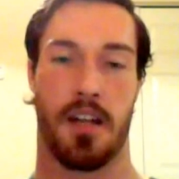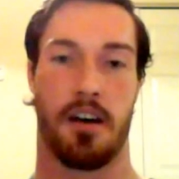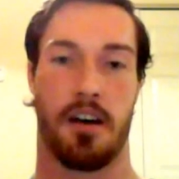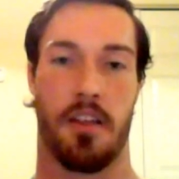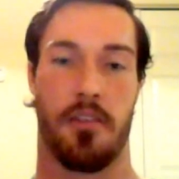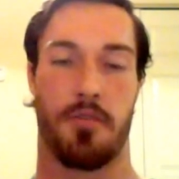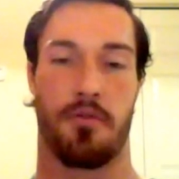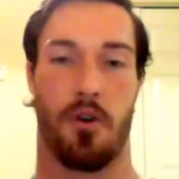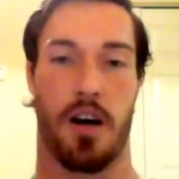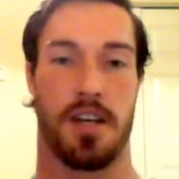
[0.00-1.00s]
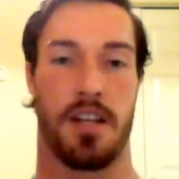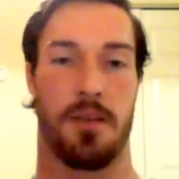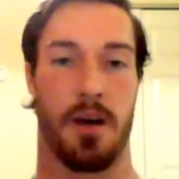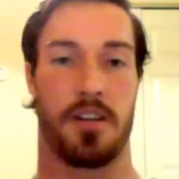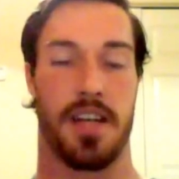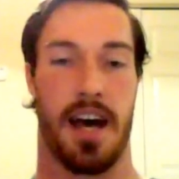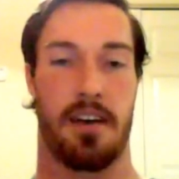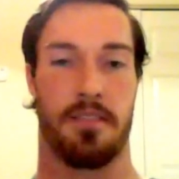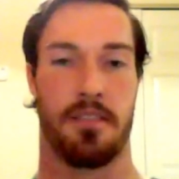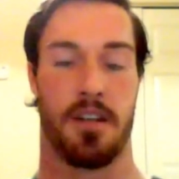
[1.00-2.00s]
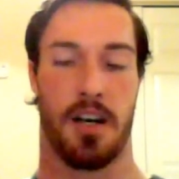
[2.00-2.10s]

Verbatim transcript: right. the the three four outside linebackers have.